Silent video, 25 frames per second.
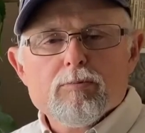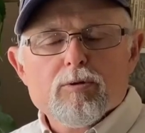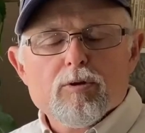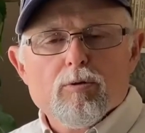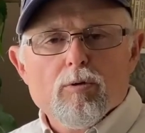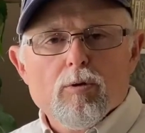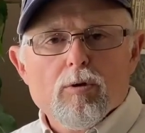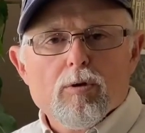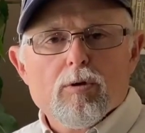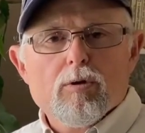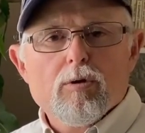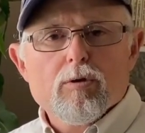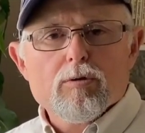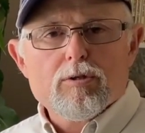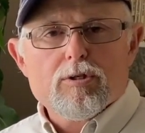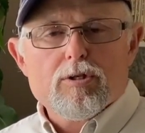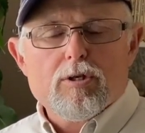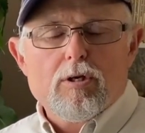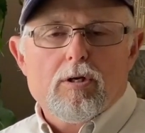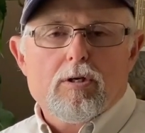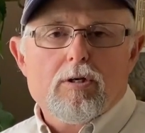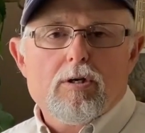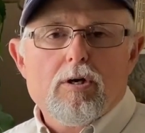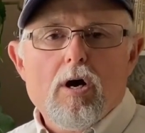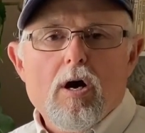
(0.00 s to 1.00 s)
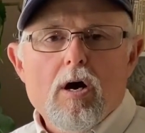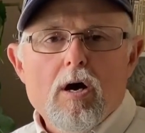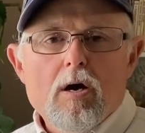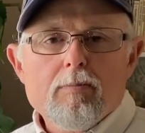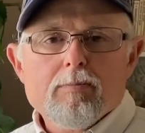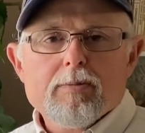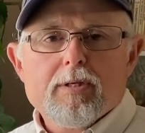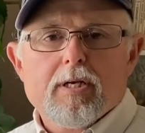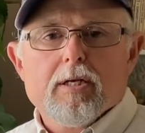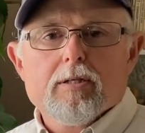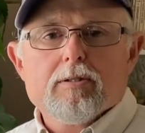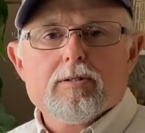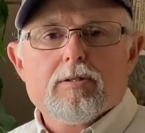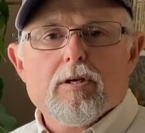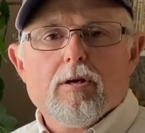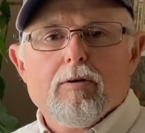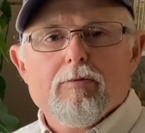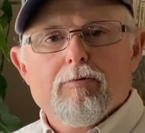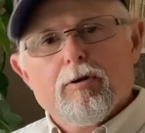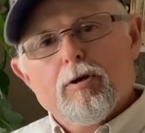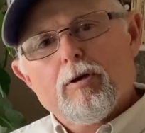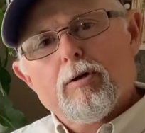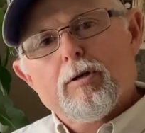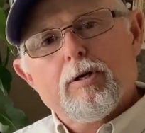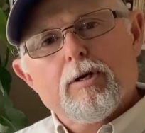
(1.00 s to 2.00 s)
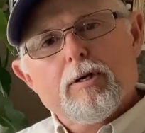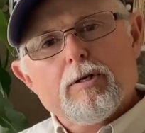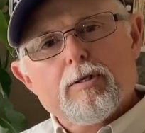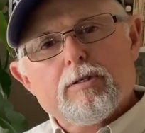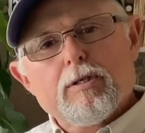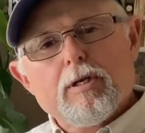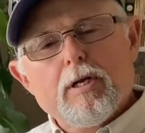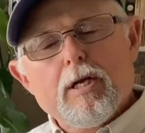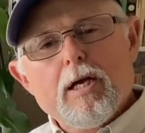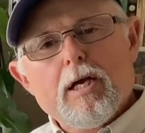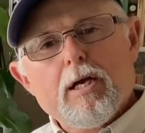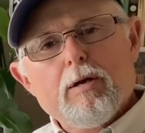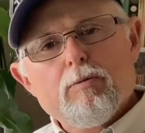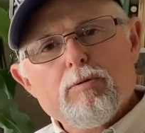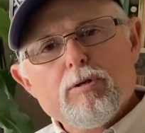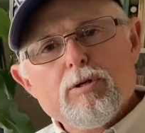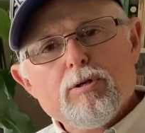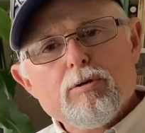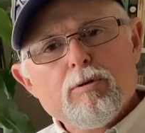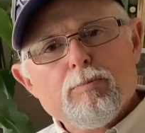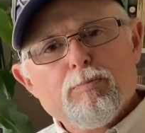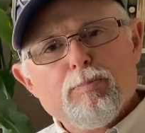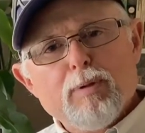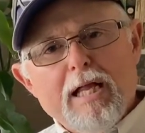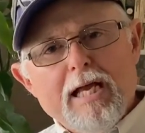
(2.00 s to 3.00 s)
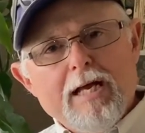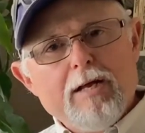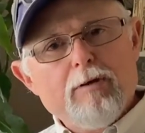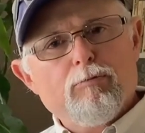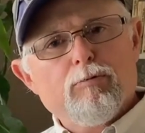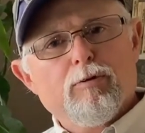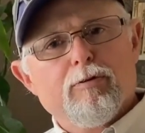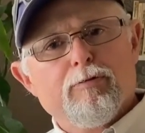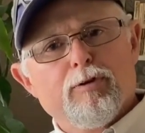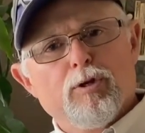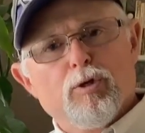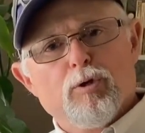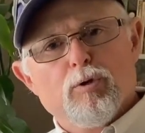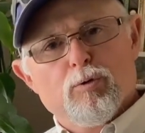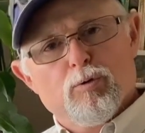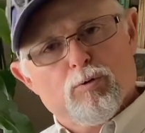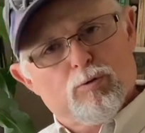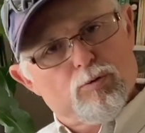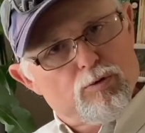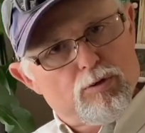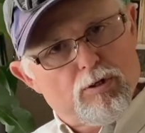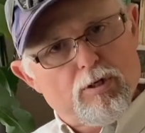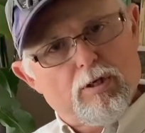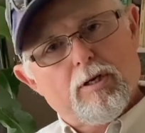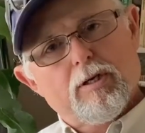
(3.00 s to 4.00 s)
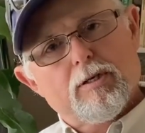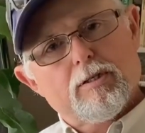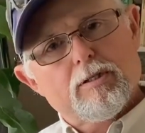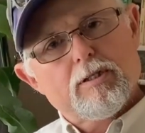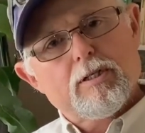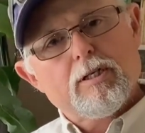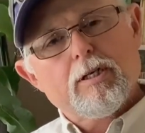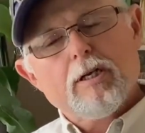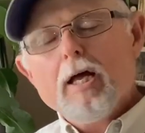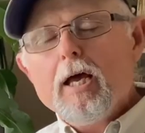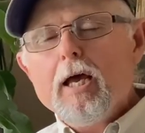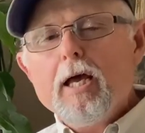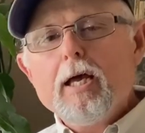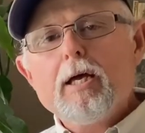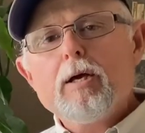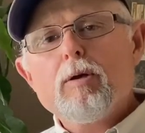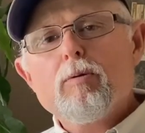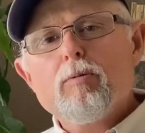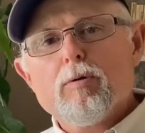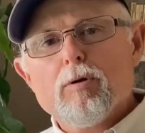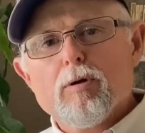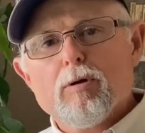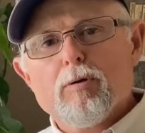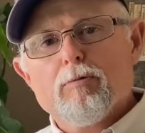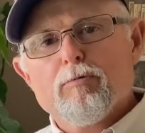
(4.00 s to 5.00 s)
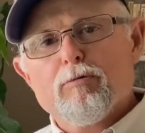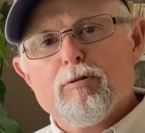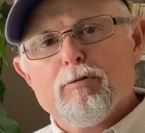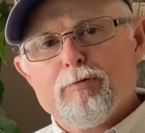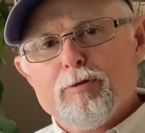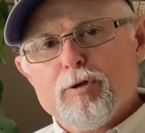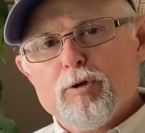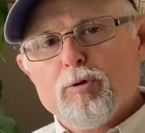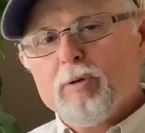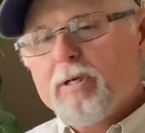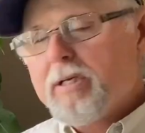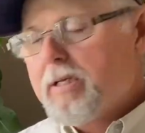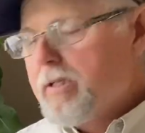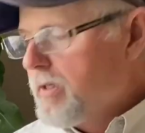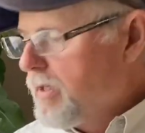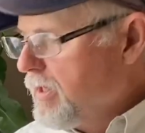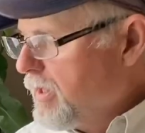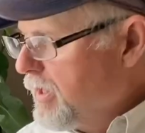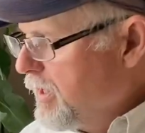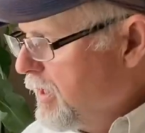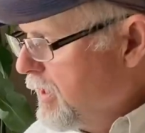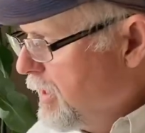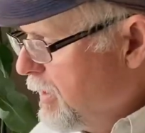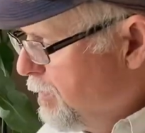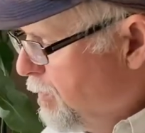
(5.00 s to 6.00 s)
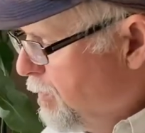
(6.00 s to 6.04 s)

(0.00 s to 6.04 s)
GrowerCoach.com, Ken Salvail here today. We're doing plant reviews, and today we're reviewing the